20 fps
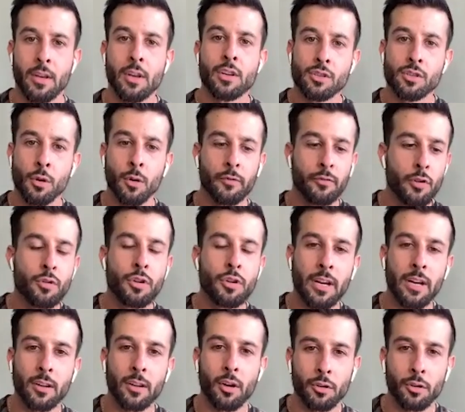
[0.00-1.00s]
So if you
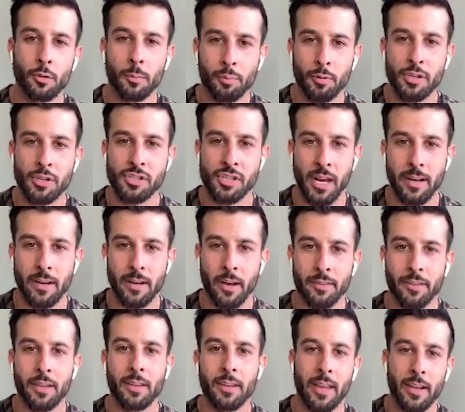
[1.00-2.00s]
can learn to appreciate
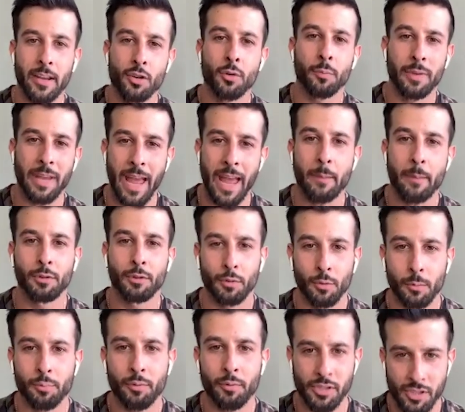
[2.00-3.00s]
nothing, then you'll be able to
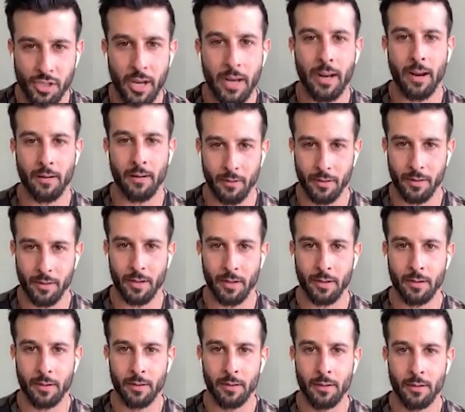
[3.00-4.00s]
appreciate everything.
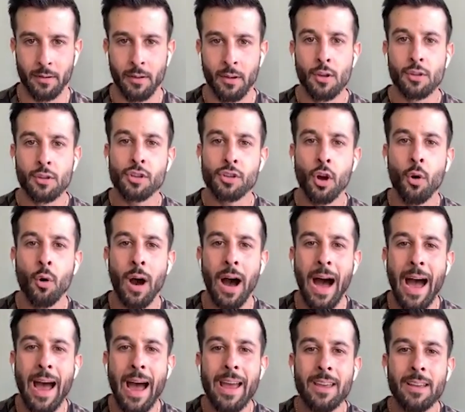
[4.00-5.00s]
So
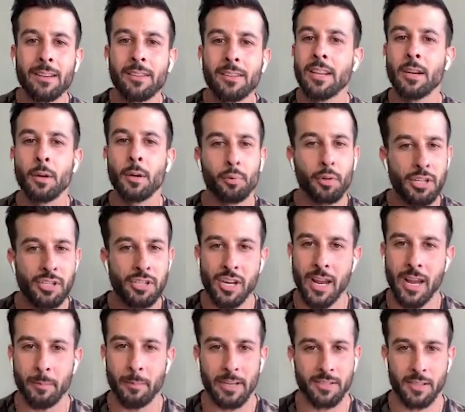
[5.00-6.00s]
I didn't
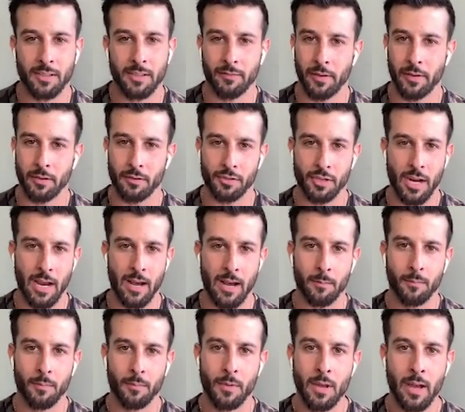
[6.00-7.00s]
appreciate my six figure job.
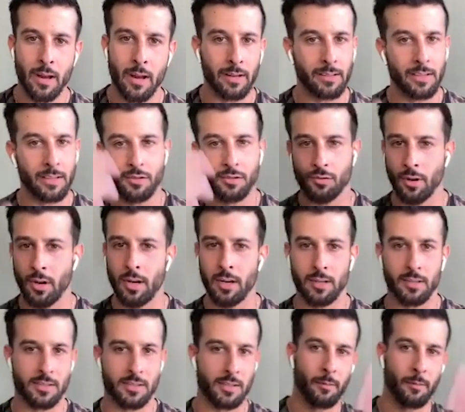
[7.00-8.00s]
And I did mm-hmm.
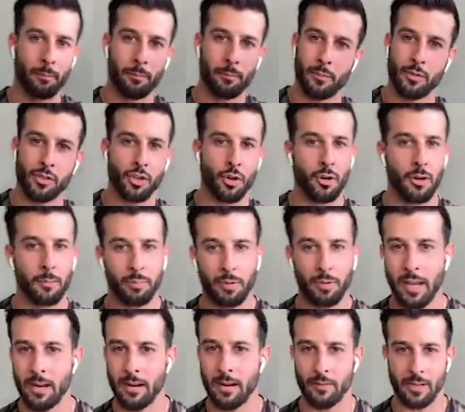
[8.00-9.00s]
drugs and showed up
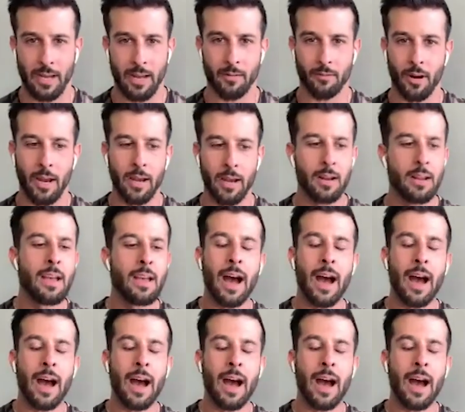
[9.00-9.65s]
late every day, right?